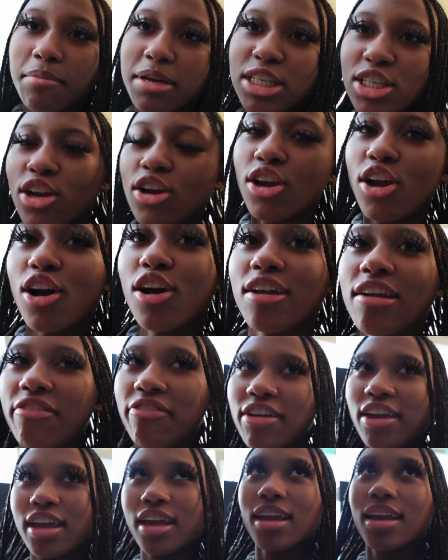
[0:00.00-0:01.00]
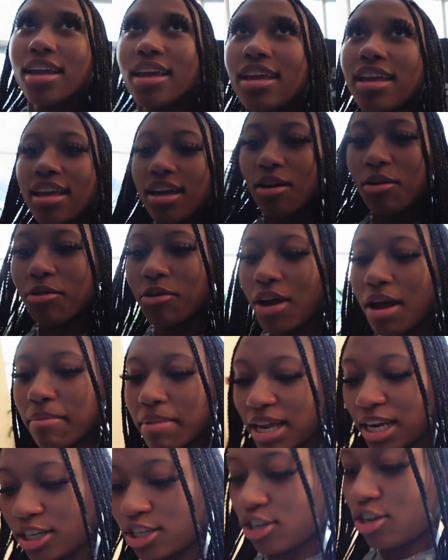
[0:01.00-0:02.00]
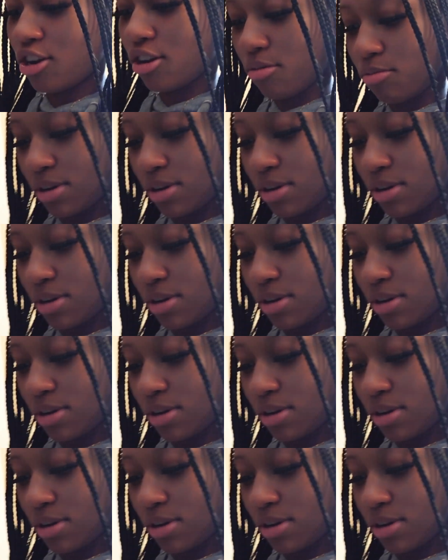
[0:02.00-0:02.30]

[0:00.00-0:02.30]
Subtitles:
me show y'all the fit. Hold on, I'm gonna have to show y'all